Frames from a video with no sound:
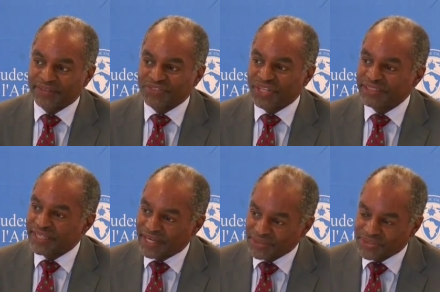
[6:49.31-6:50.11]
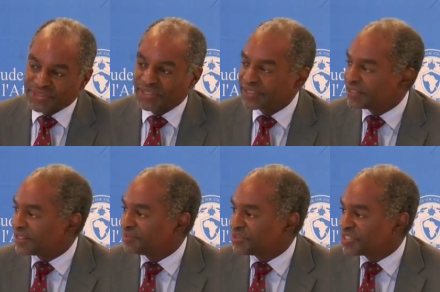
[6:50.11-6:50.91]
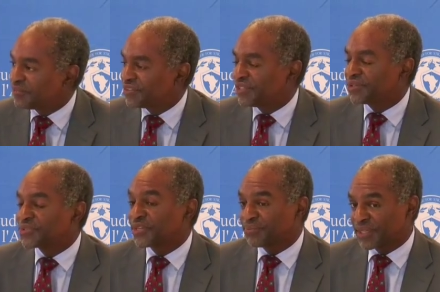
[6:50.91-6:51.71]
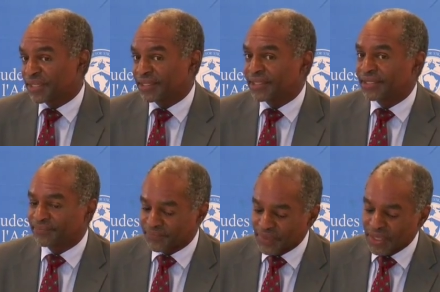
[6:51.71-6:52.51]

of trying to oust uh, a Museveni or something like that.